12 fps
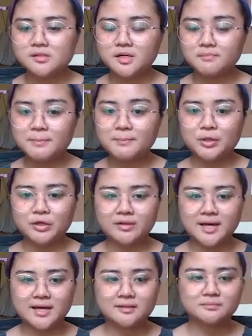remember
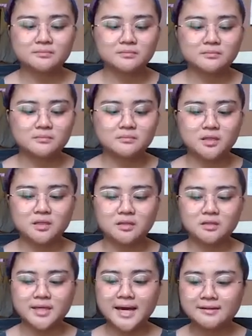that
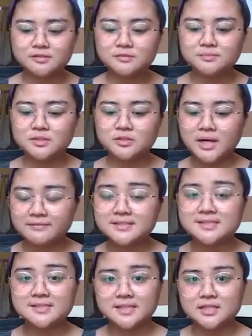you have to
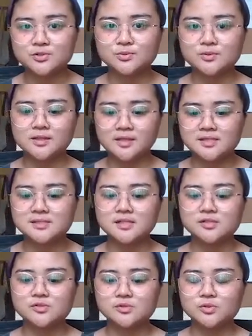stick to the things that
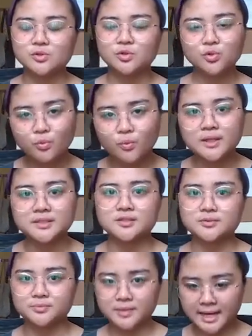you wanted
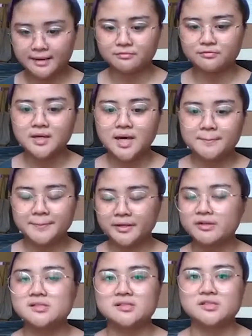to have,
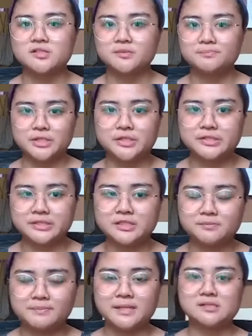because it's your personal
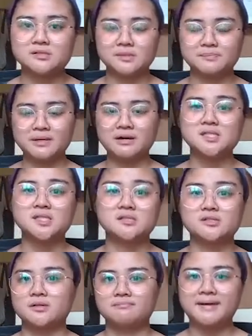space, because
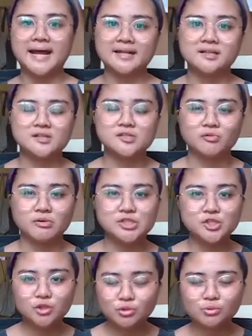it's your brand. So
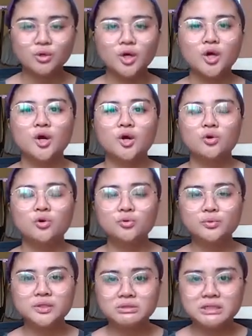it's you who
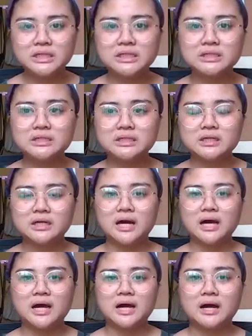would really
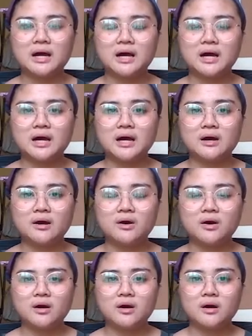uh,
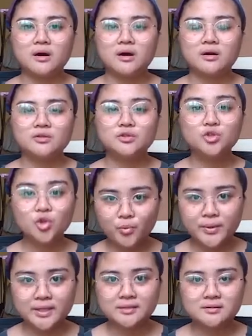know
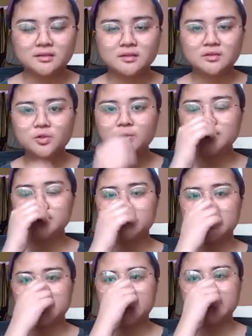it, who would
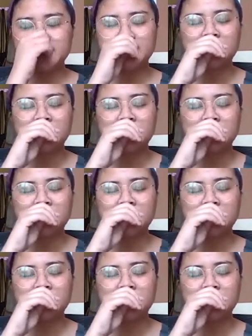really